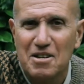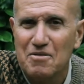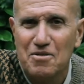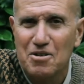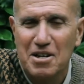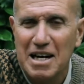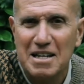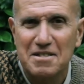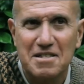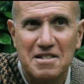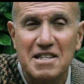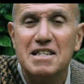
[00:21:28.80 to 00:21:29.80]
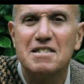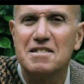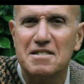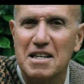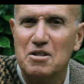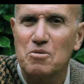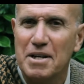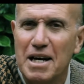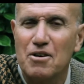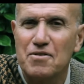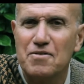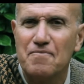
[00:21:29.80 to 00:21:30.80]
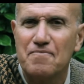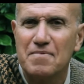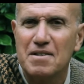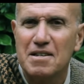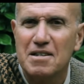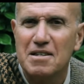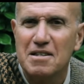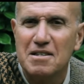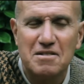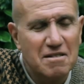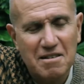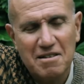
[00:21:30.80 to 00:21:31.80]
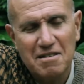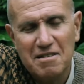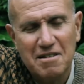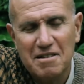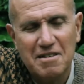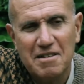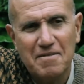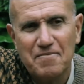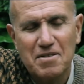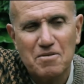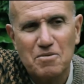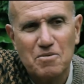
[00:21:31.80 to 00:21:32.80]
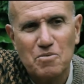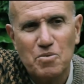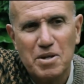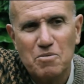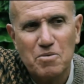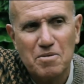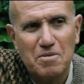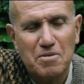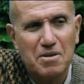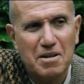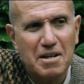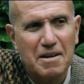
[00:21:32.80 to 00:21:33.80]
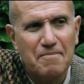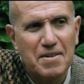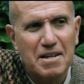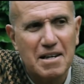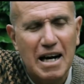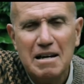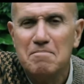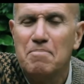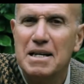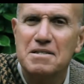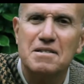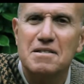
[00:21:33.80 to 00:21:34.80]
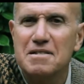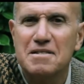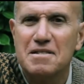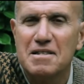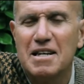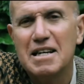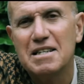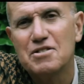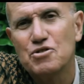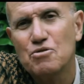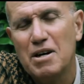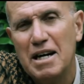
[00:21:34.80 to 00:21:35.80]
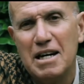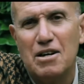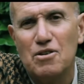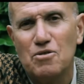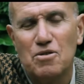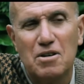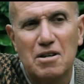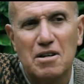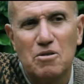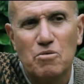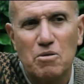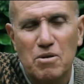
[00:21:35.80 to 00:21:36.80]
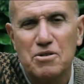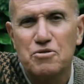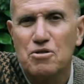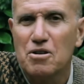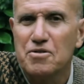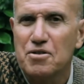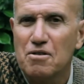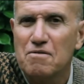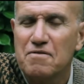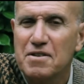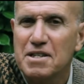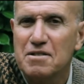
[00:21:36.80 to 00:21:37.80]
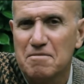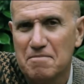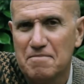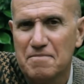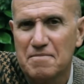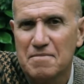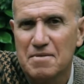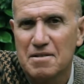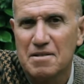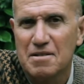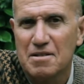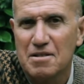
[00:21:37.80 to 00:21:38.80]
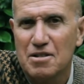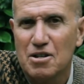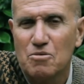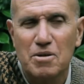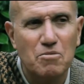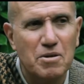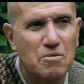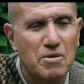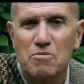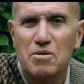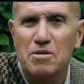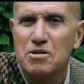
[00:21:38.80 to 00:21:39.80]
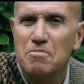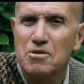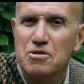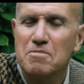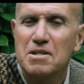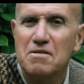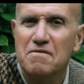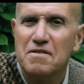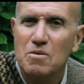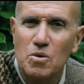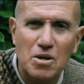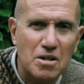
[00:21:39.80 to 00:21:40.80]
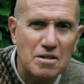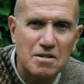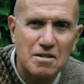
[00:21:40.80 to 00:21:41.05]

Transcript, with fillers: if you can't reason that one out, so uh, we, we, I'm puzzled as to how we want to control freedom. You know, we, we, we were supposed to be in the free world.